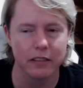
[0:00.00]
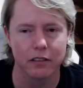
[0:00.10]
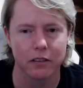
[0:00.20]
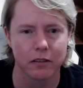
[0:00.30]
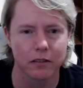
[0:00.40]

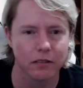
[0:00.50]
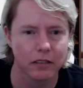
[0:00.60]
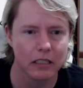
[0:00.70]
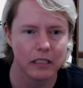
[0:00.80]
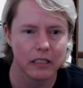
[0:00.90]
So,
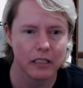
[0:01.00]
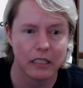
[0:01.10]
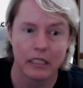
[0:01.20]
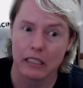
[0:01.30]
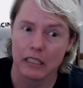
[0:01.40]

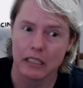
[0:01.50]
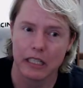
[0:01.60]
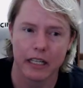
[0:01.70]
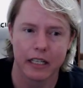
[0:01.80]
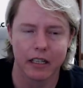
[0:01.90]

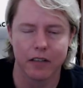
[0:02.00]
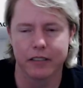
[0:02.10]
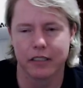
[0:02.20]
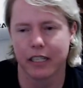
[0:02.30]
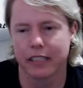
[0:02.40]
and
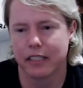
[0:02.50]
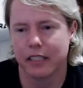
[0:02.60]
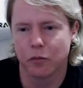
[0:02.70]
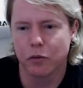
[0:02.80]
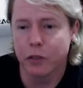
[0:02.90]
obviously, like I say,
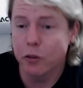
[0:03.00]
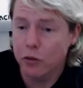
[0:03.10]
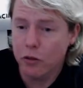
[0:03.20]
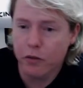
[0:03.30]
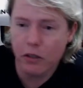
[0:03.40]
reviews
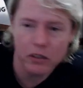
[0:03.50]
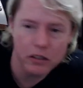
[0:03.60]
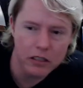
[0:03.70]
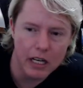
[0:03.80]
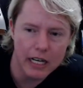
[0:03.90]
so far
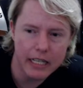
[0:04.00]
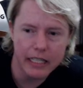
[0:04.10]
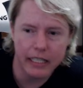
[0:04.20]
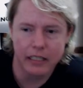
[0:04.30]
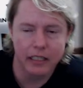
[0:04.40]
are high,
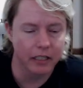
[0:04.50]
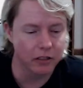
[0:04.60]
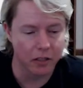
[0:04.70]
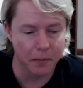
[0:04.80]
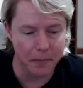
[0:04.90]
and there's
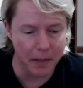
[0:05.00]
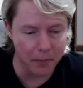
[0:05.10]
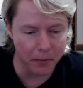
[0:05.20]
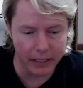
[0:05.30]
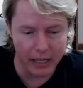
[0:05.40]
going to be
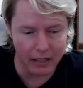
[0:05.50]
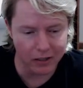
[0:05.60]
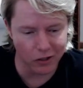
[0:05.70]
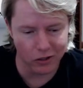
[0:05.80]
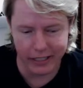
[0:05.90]
people that got it
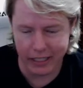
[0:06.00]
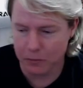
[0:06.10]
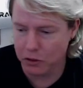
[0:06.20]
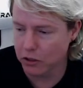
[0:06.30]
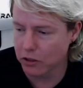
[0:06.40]
early, I'm
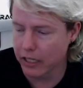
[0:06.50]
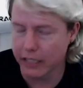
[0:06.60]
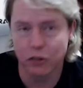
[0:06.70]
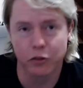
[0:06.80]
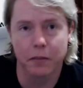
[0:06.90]
sure, like
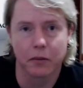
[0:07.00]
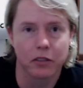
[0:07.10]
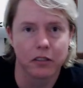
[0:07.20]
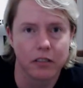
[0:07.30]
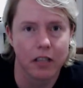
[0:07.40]
streamers
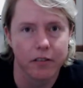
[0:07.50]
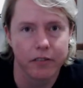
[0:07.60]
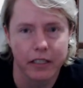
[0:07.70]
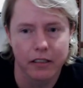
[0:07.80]
and stuff that,